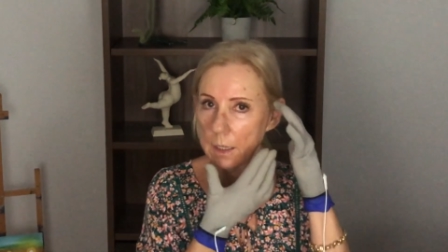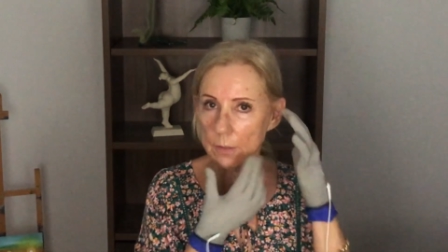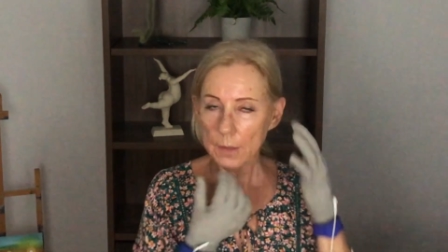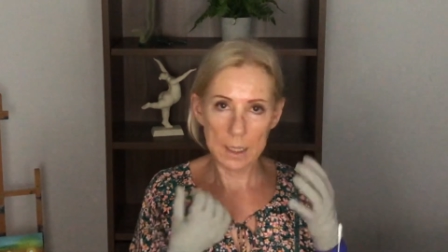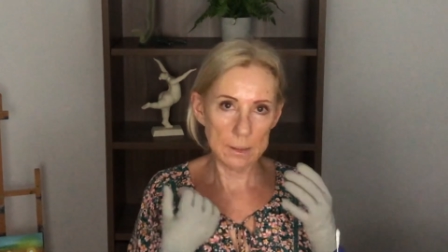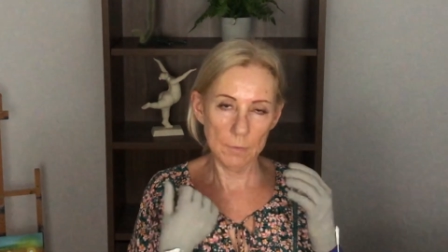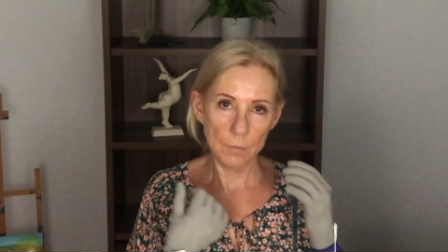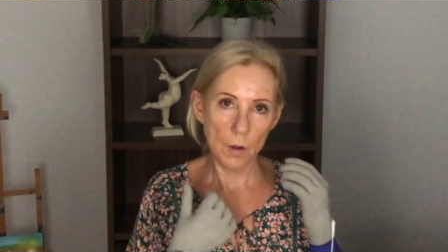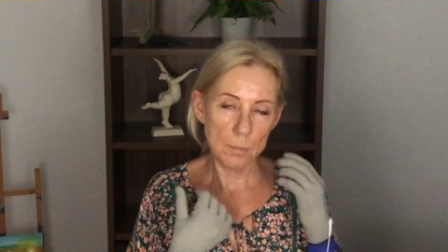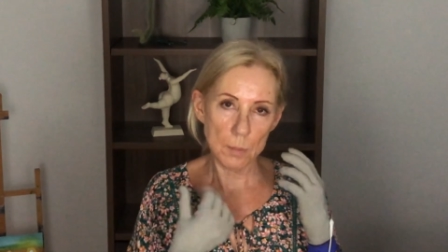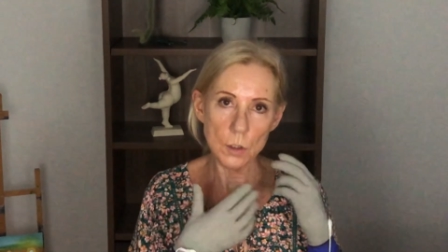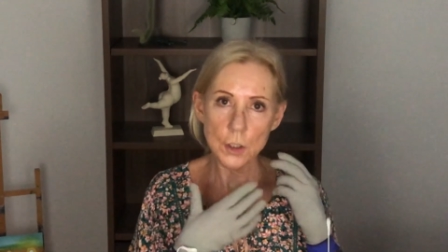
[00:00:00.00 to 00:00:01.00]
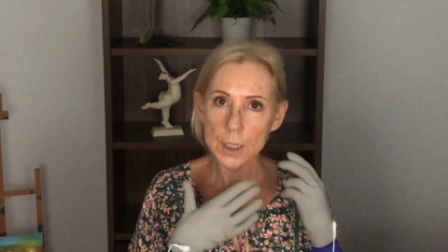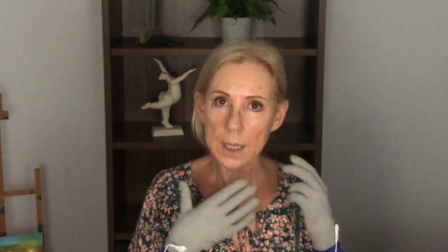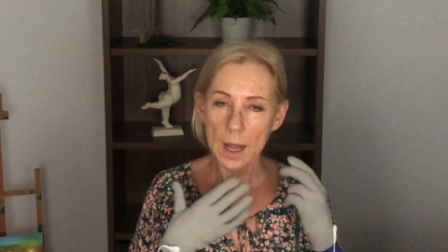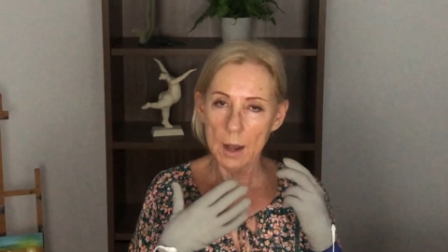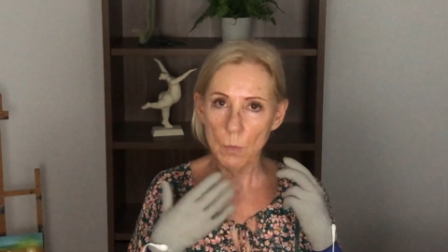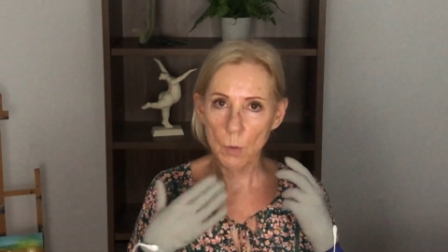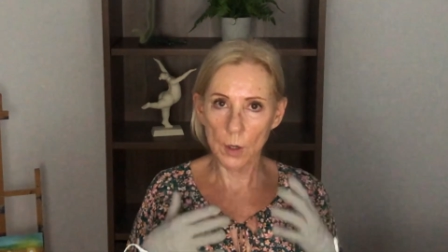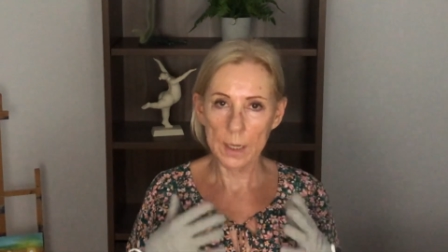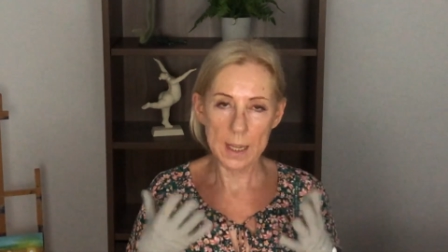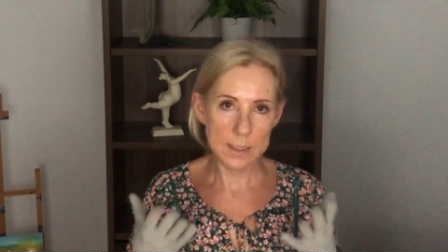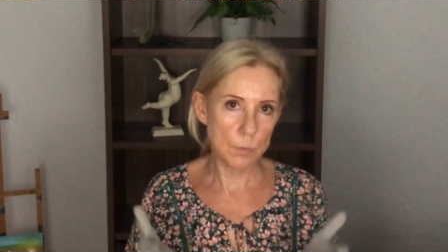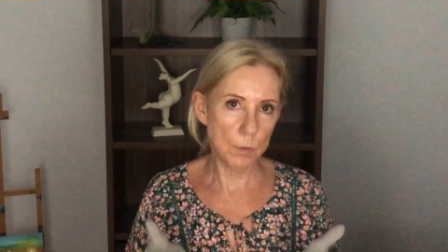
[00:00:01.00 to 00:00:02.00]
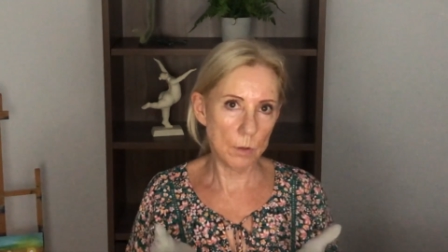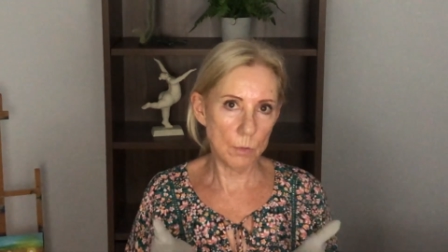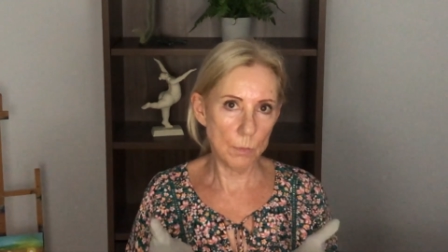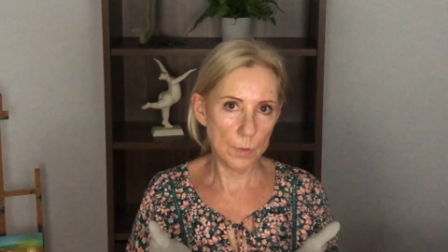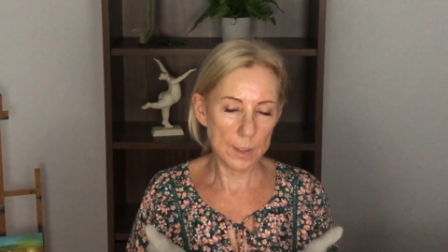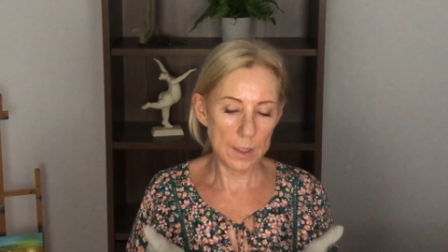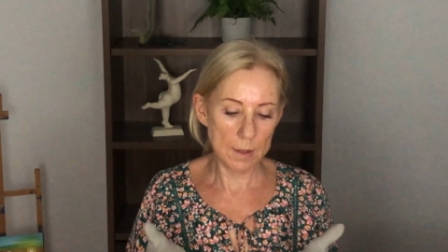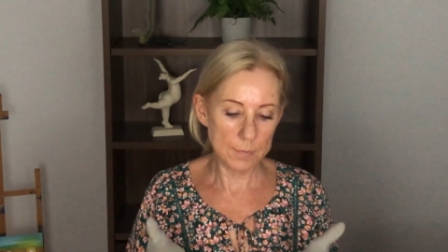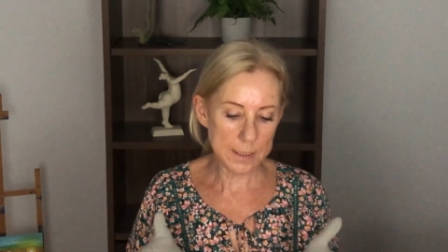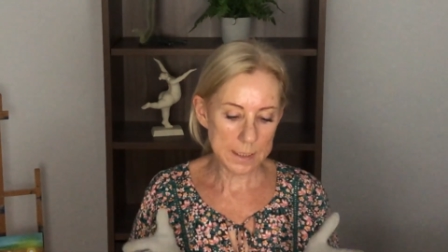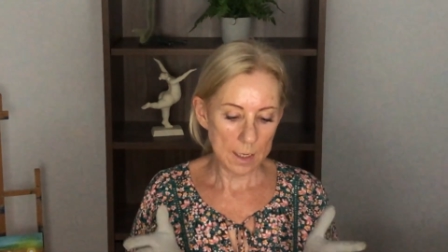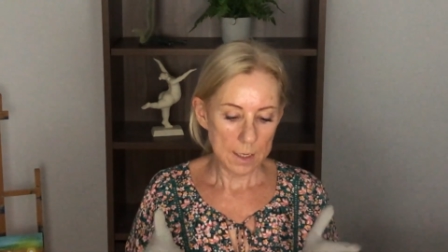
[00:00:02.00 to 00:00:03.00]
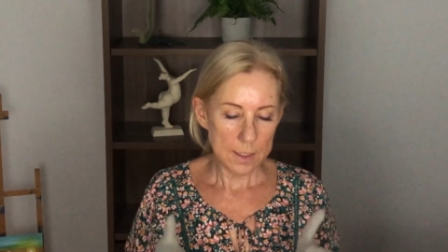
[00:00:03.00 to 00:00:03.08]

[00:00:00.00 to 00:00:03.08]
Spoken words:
that the Feipushi can't work as well with gloves.